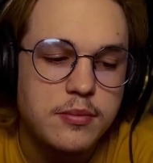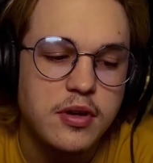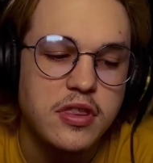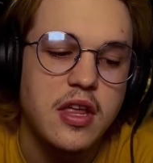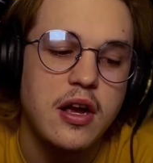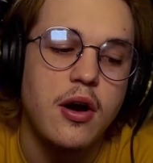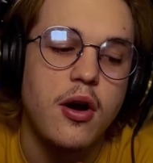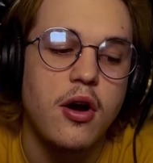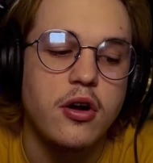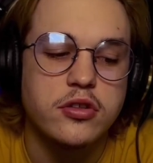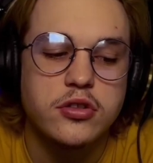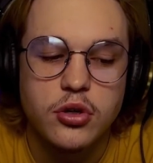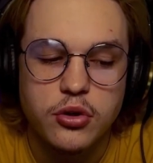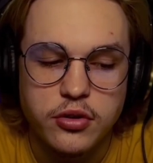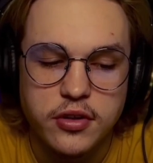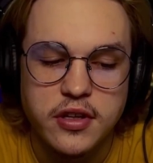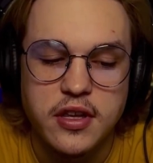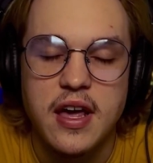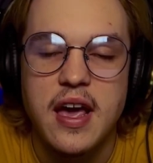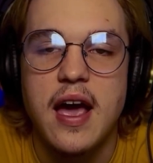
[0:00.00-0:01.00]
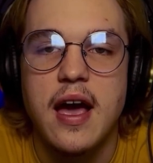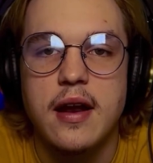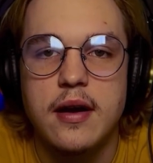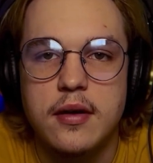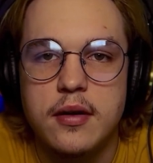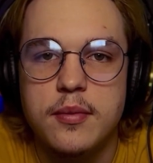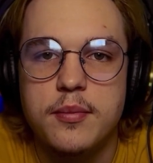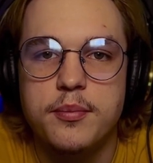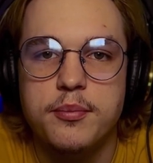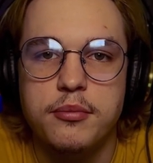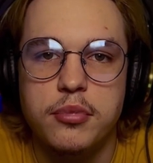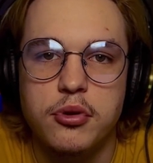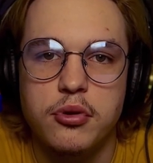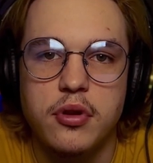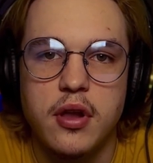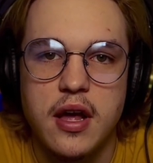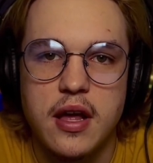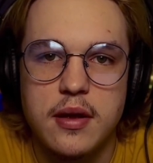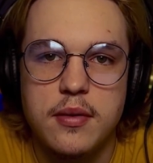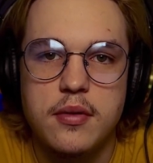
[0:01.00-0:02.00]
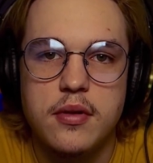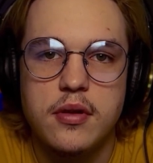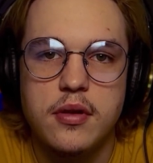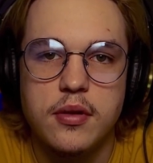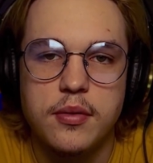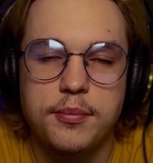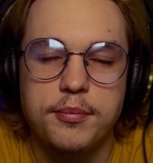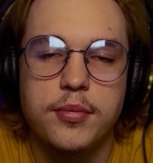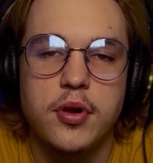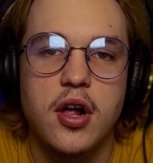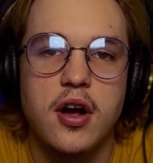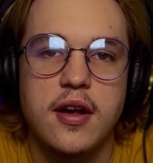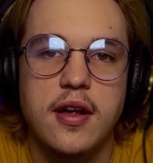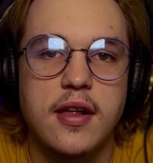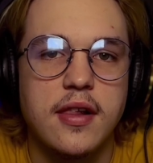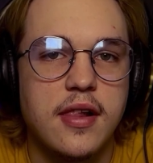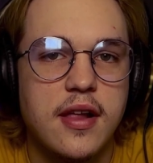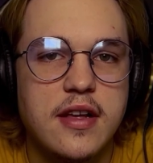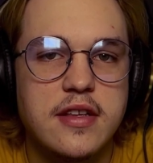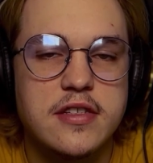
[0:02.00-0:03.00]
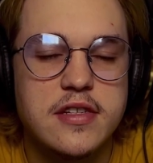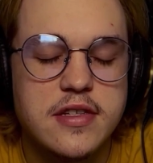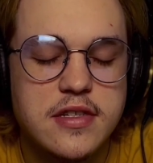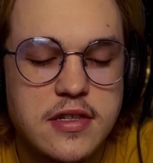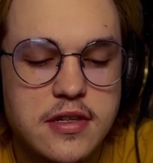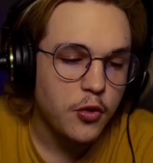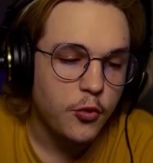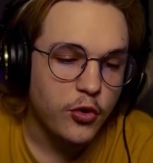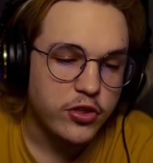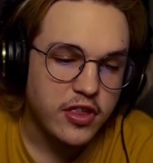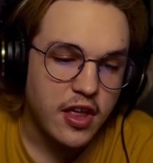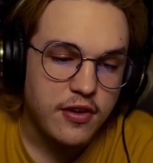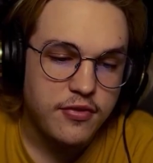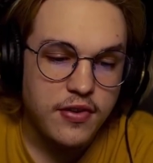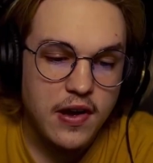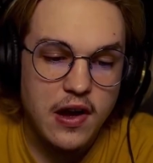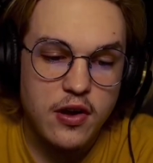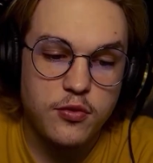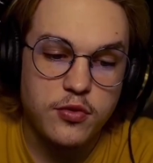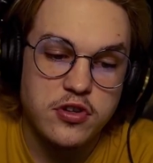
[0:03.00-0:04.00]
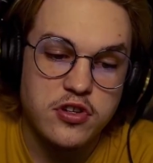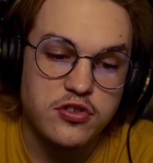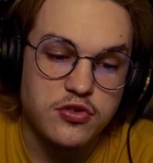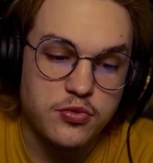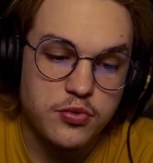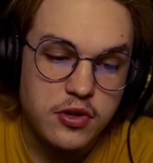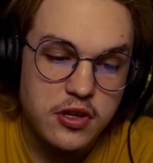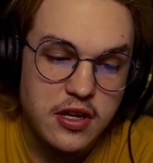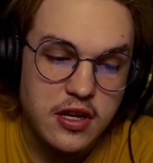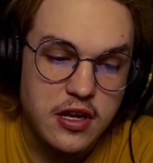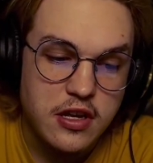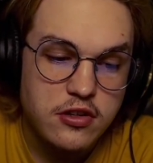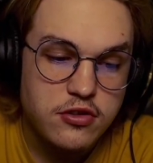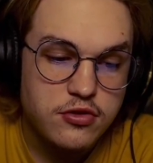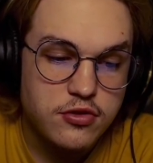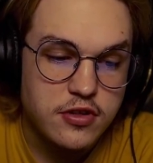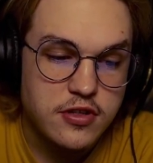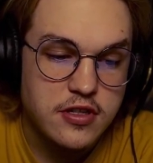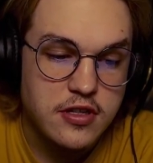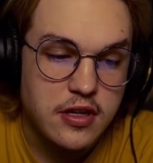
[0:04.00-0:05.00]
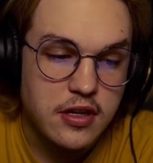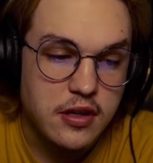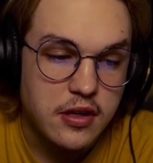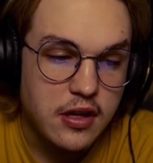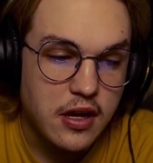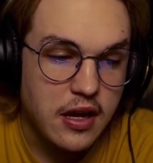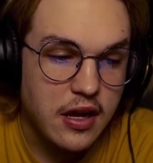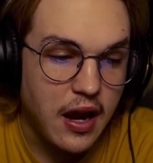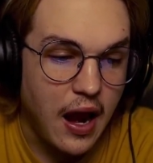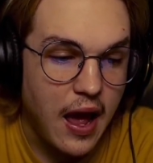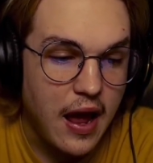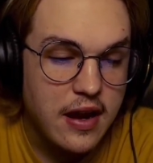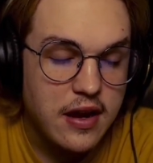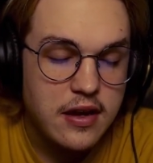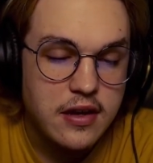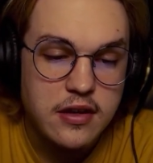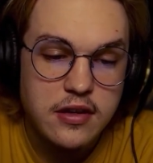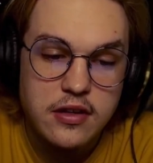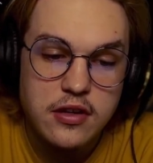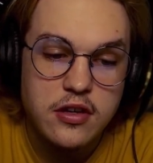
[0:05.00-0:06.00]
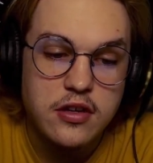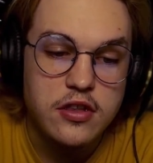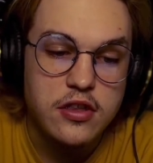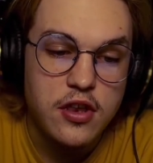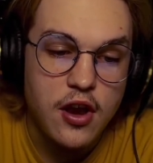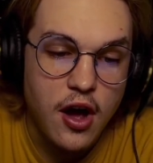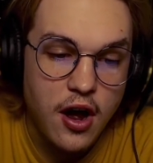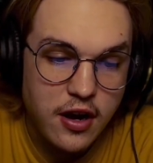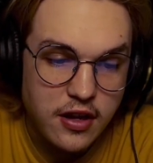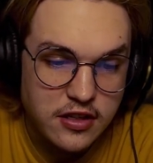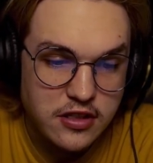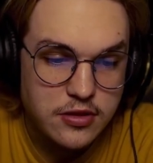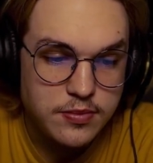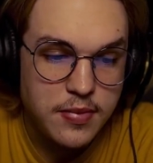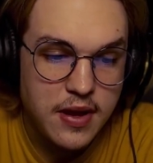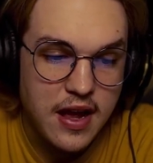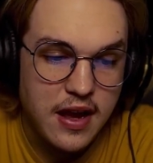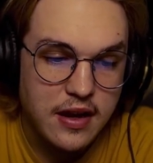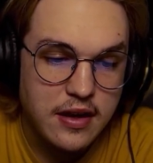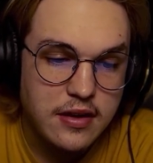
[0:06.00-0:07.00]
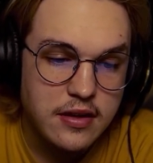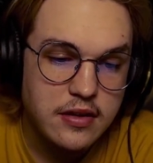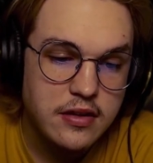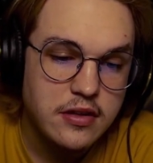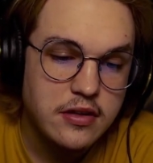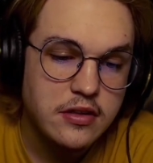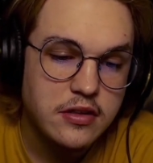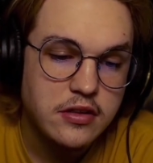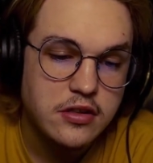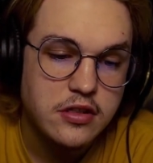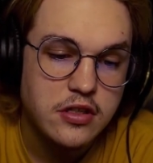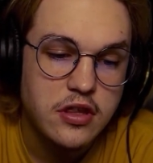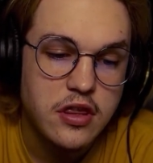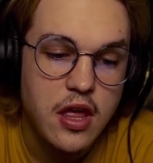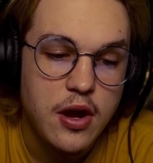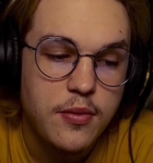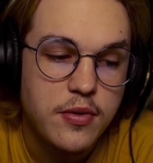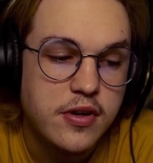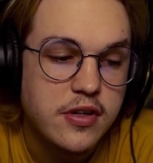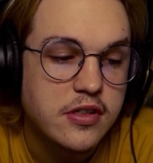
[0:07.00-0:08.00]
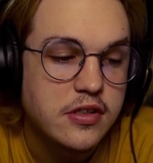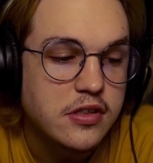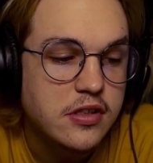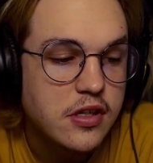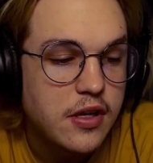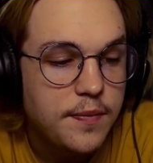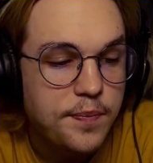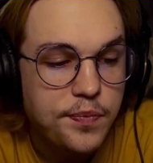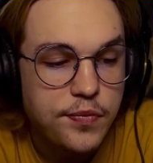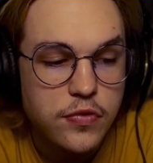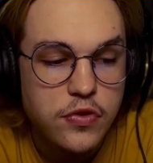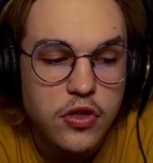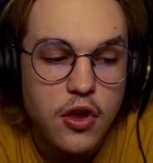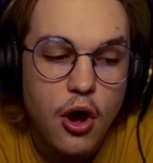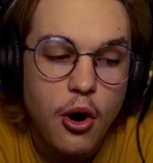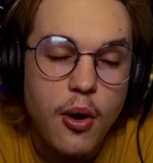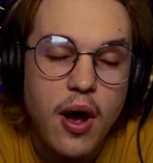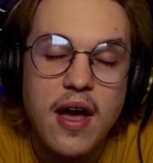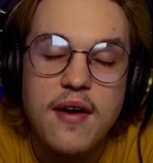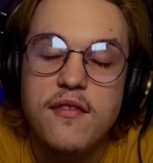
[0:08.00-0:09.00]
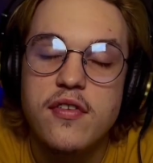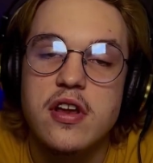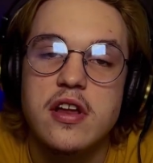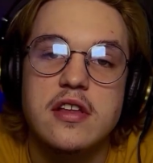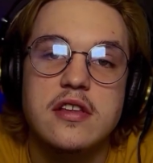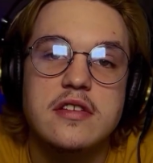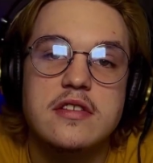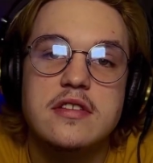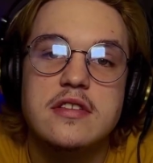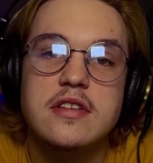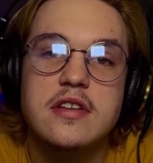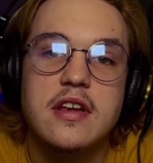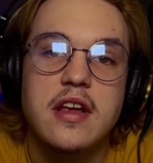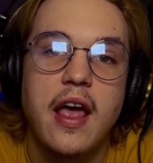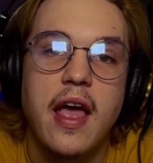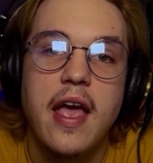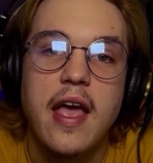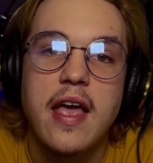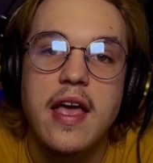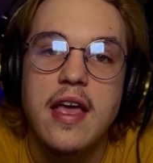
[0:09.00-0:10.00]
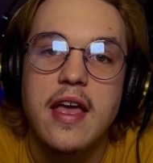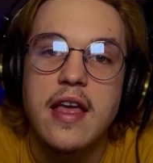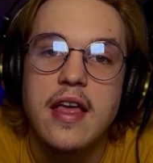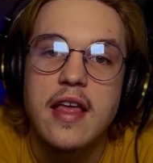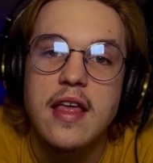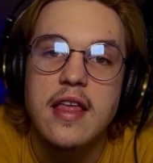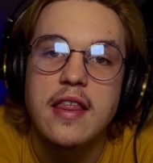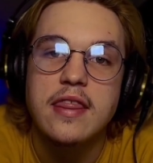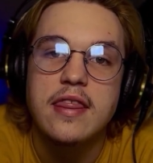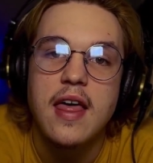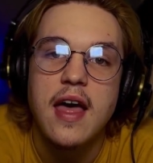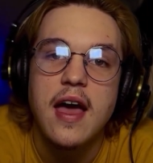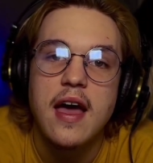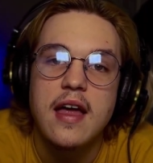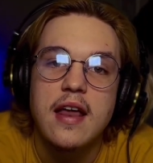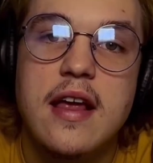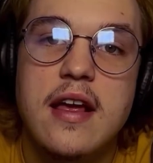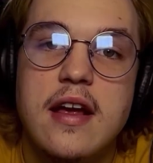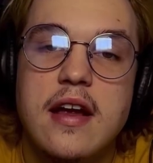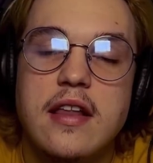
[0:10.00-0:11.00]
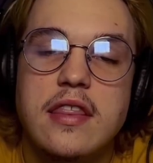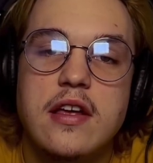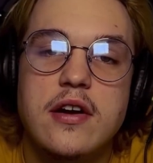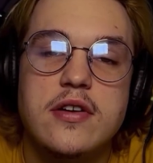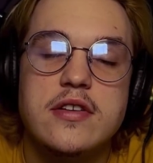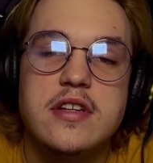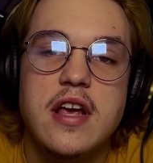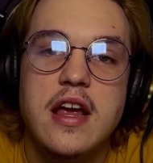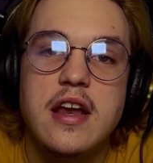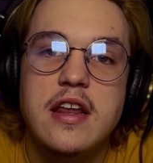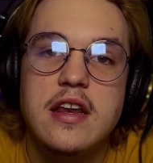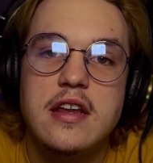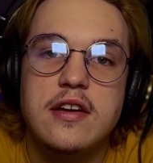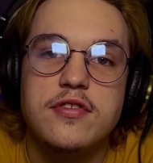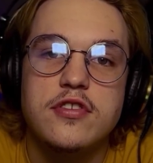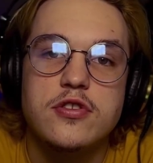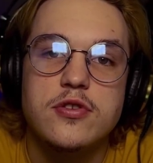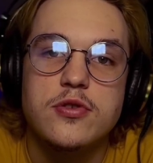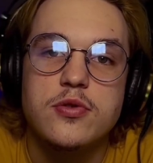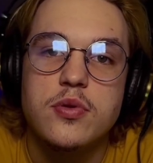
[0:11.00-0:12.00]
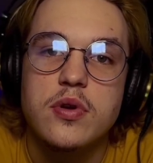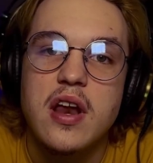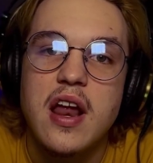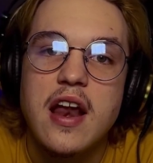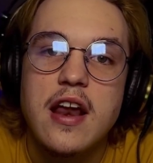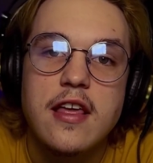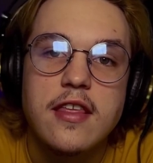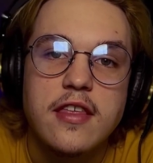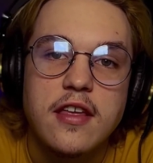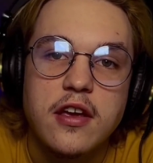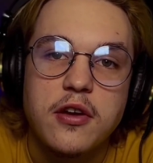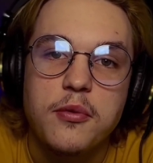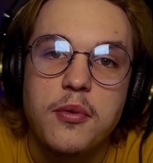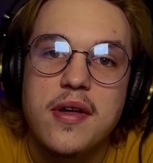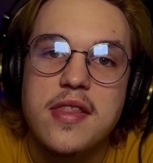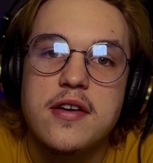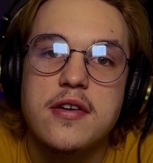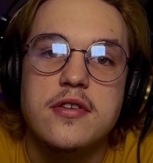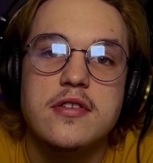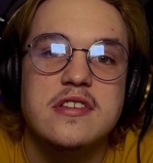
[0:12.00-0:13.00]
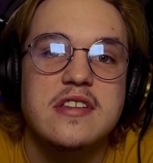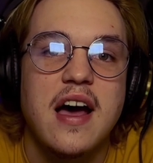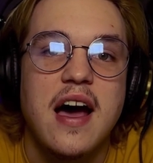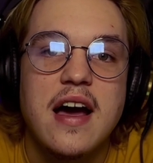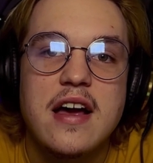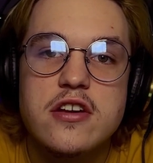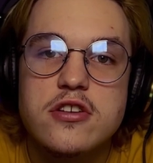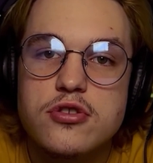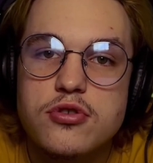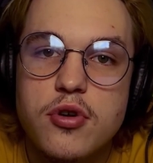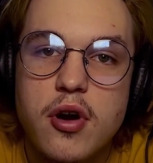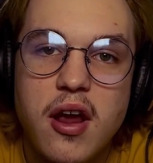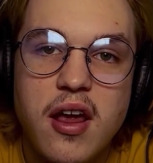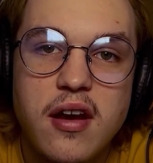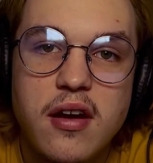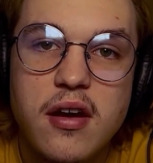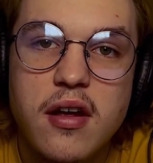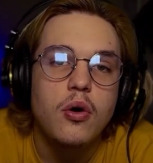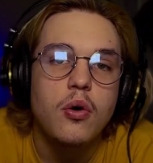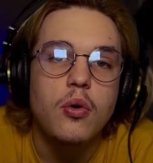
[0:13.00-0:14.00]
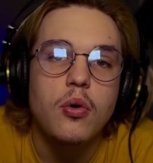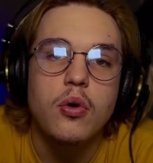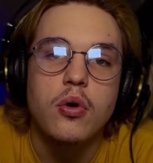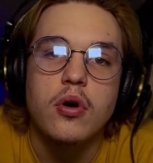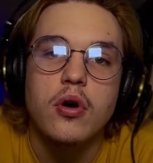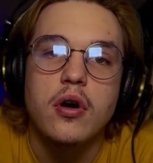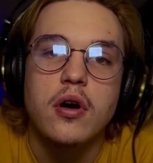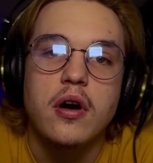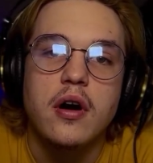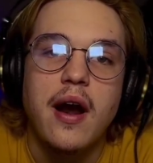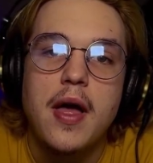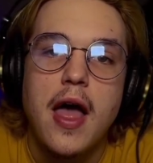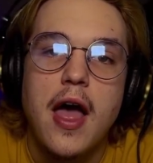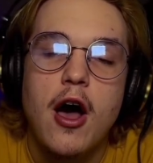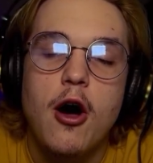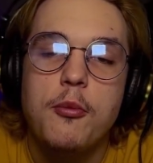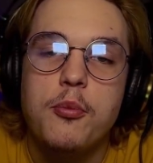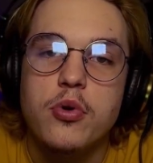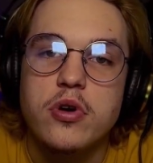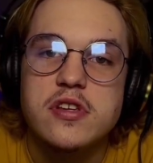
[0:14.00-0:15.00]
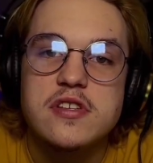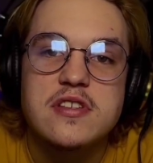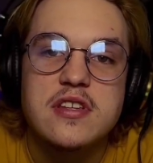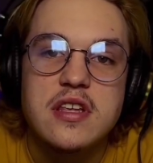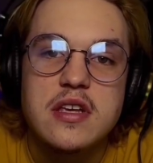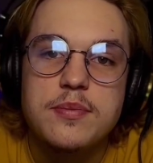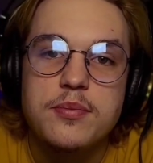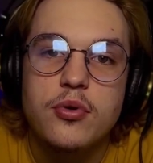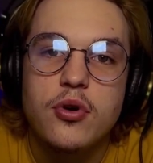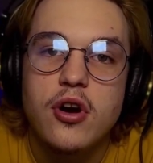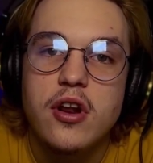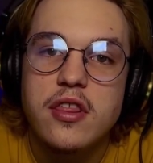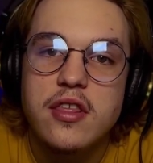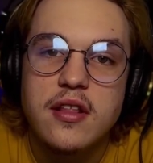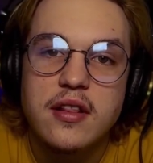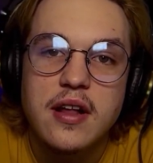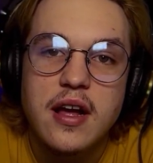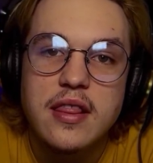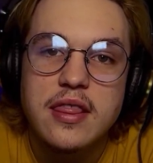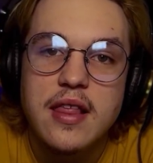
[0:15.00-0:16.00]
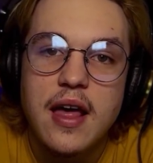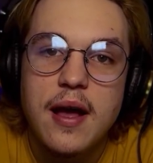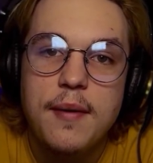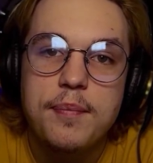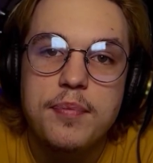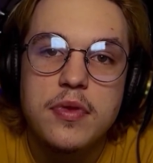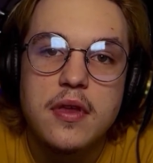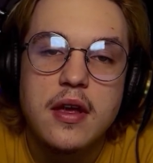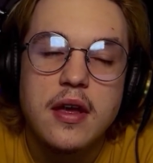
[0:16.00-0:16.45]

but they're all told that they had blue light blocking lenses. What they found, which is really interesting, and I did not expect, there was no evidence in that there's any difference between anything, whether it's eye strain or help with sleep or anything like that.